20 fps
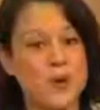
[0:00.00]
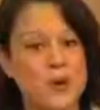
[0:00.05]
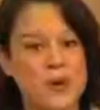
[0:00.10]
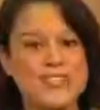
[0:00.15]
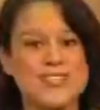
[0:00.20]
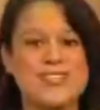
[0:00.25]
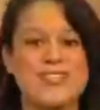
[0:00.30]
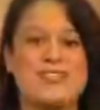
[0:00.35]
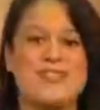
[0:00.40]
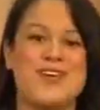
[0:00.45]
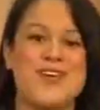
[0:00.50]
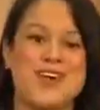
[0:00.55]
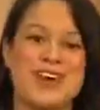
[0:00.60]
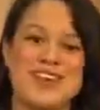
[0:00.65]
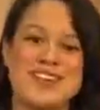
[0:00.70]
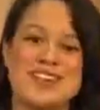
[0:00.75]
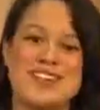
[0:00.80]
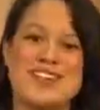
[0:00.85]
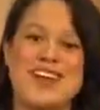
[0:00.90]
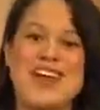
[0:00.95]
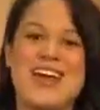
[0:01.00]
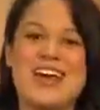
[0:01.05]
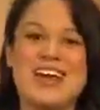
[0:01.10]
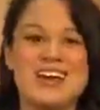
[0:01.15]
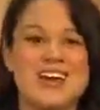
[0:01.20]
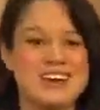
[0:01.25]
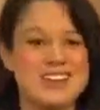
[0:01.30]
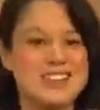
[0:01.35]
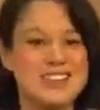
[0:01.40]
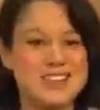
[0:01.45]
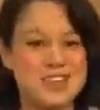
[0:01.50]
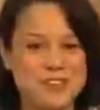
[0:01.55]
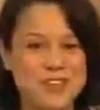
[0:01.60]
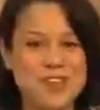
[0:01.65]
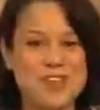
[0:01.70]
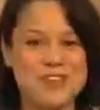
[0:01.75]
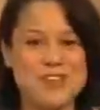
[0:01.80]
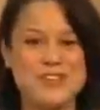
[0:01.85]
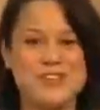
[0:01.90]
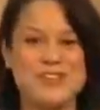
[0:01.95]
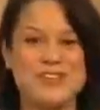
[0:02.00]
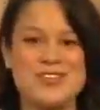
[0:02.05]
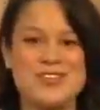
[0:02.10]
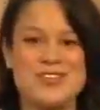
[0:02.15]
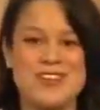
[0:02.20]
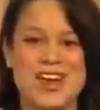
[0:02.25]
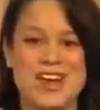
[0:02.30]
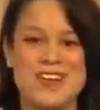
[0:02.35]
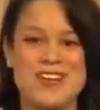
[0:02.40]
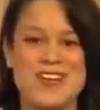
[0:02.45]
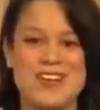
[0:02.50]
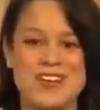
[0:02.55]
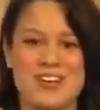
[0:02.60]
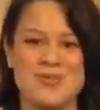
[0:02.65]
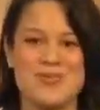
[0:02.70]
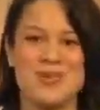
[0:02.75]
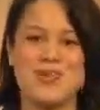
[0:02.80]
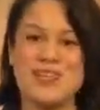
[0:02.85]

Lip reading: what's the verdict? Considering ASUS's track record,